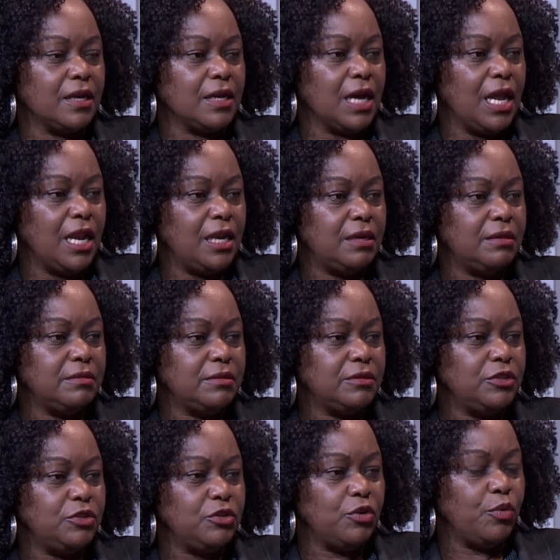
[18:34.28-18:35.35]
can,
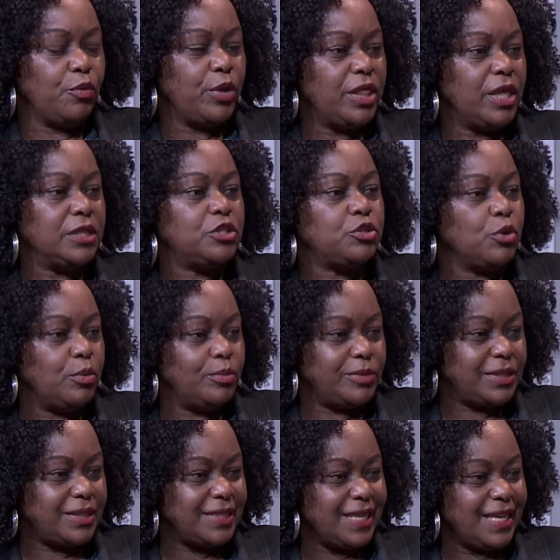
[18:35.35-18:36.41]
you know, wither
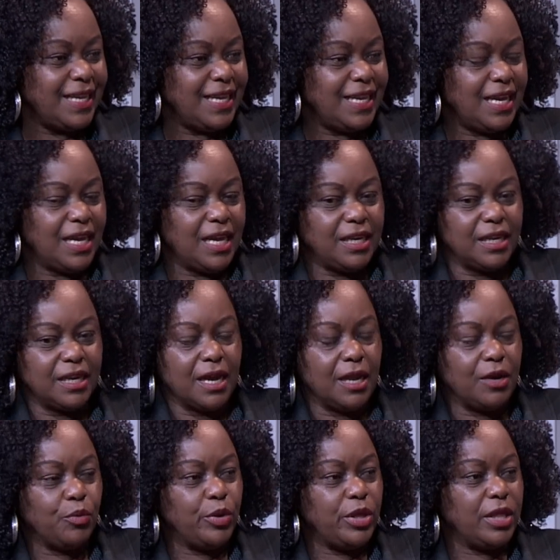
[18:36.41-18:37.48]
storms and
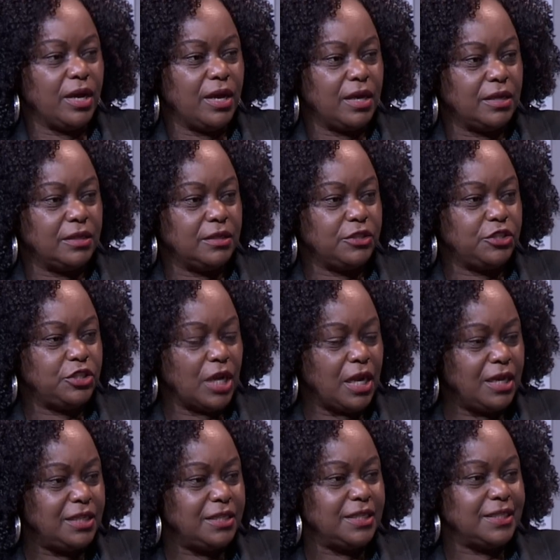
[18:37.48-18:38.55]
can wither
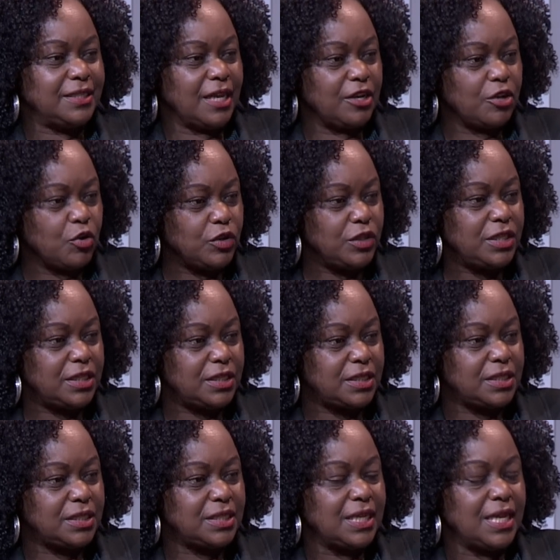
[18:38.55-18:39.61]
challenges and
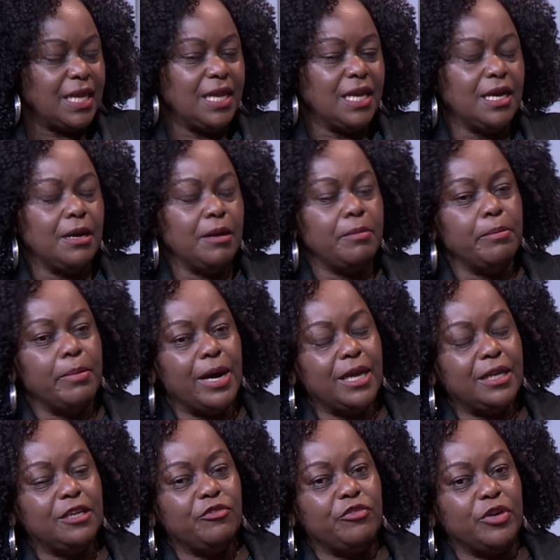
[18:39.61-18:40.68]
contests.
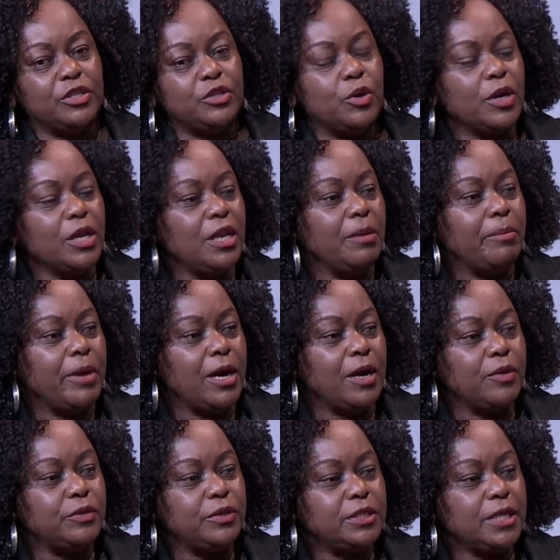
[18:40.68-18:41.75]
But if you are talking
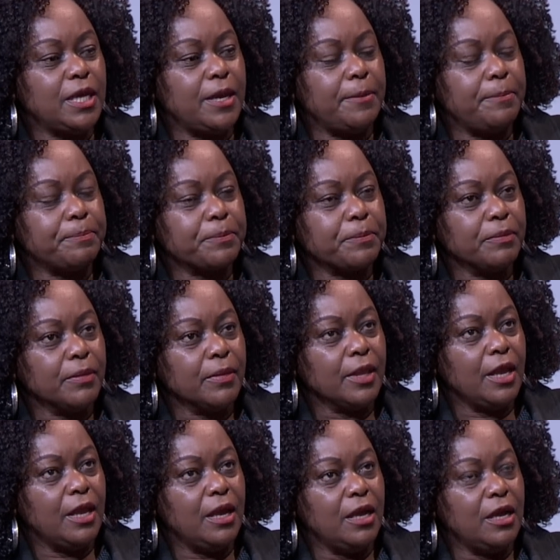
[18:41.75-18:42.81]
about
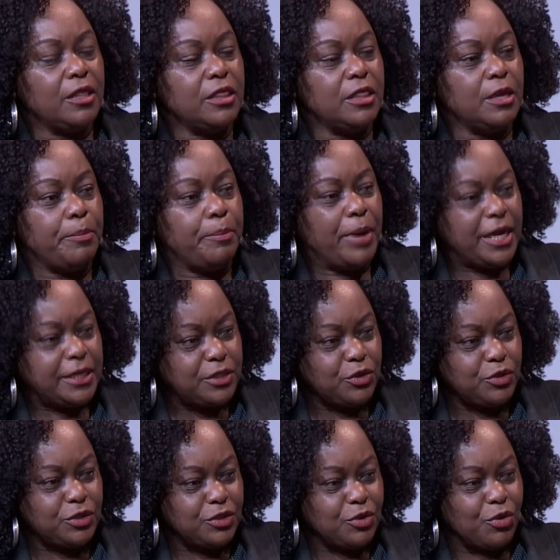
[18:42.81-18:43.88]
the
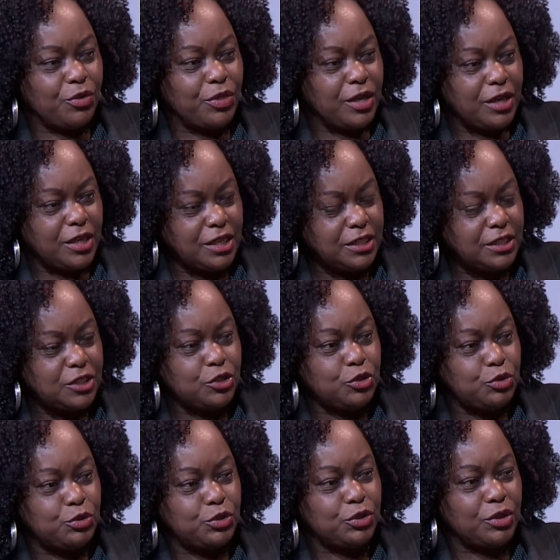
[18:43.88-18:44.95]
persons or the
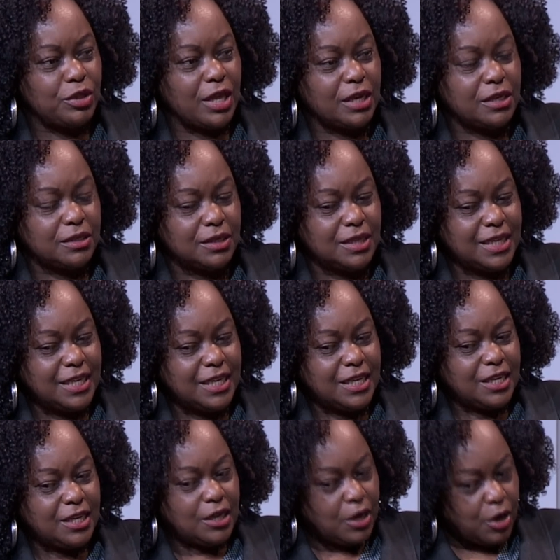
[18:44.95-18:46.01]
institution that
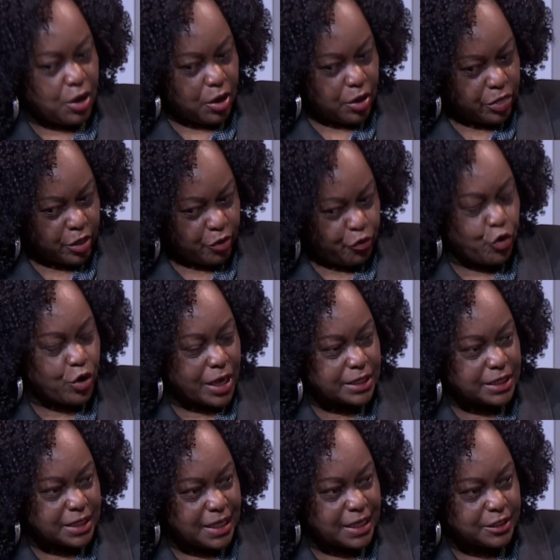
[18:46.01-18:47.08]
the
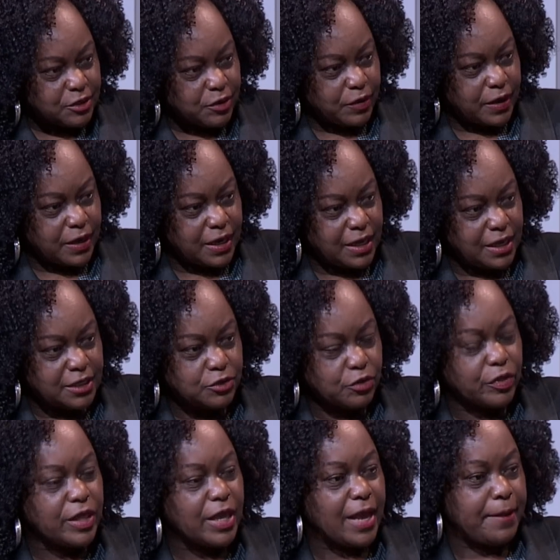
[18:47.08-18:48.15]
focus is on
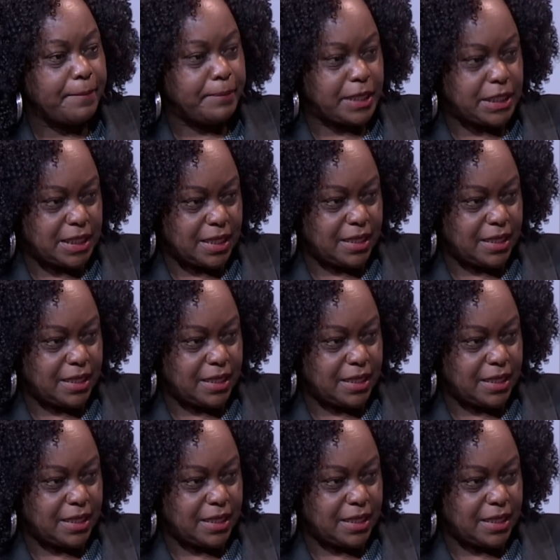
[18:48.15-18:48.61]
the IBC.